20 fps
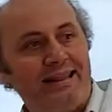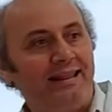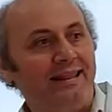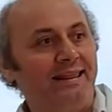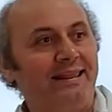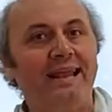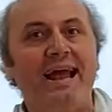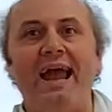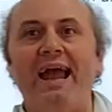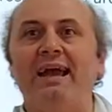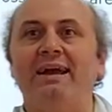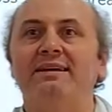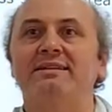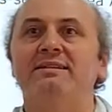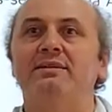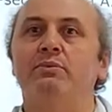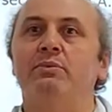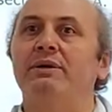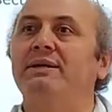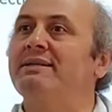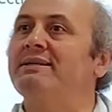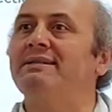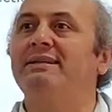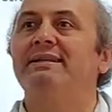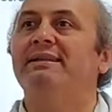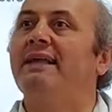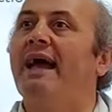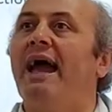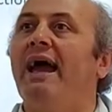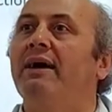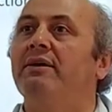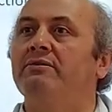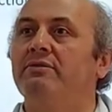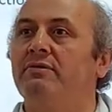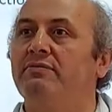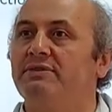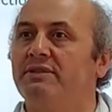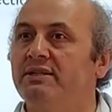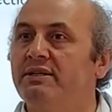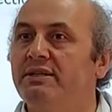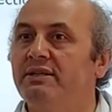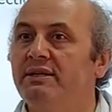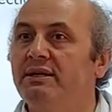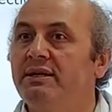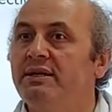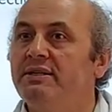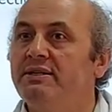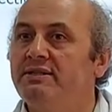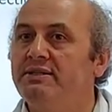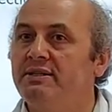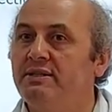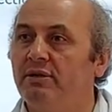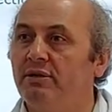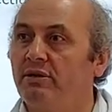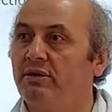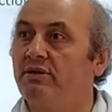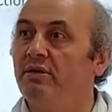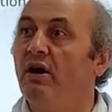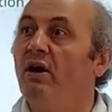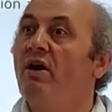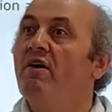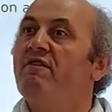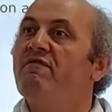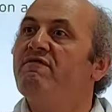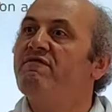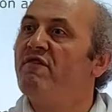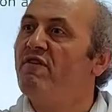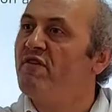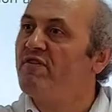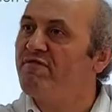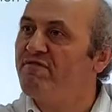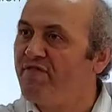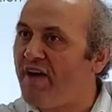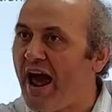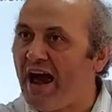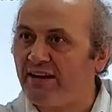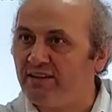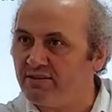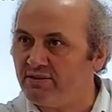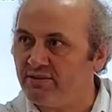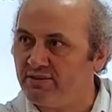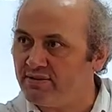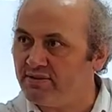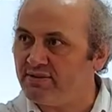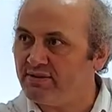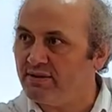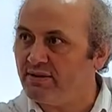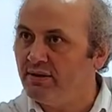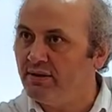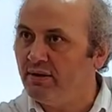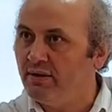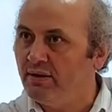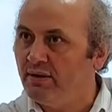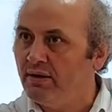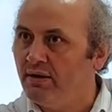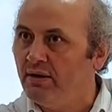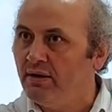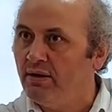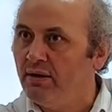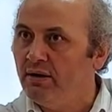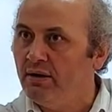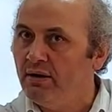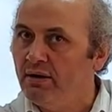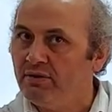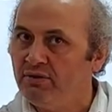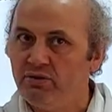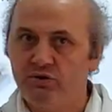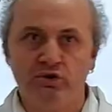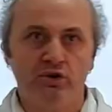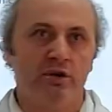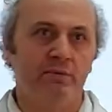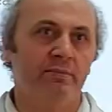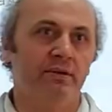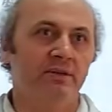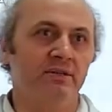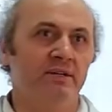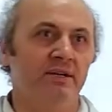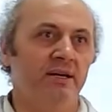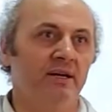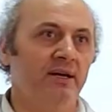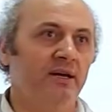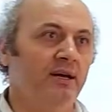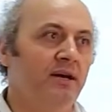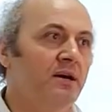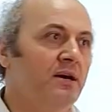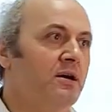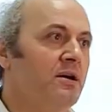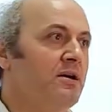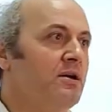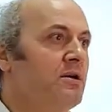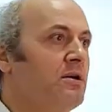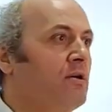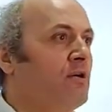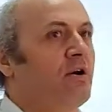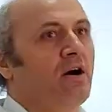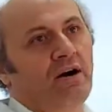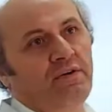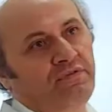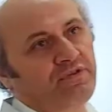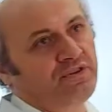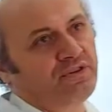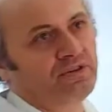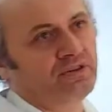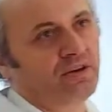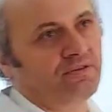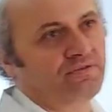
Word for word: length. What is the length of the sling? Four factors determine the coefficient